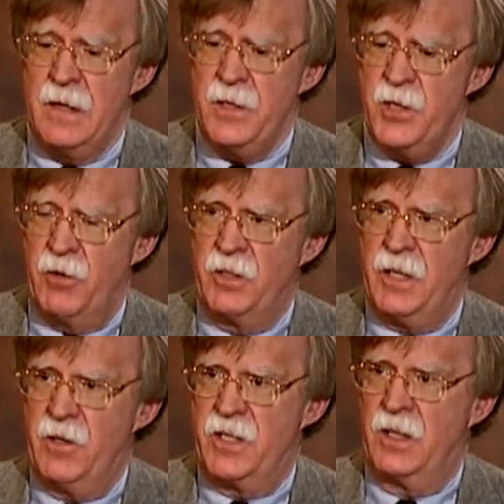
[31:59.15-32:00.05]

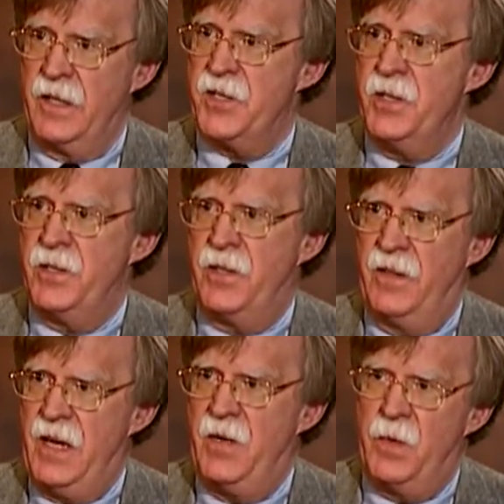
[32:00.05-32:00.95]
Secretaries listened to
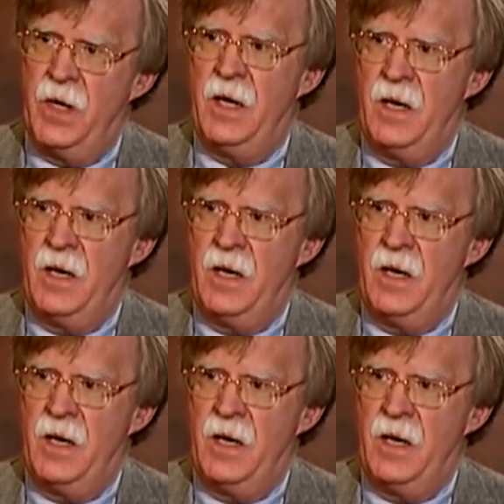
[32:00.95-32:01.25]
them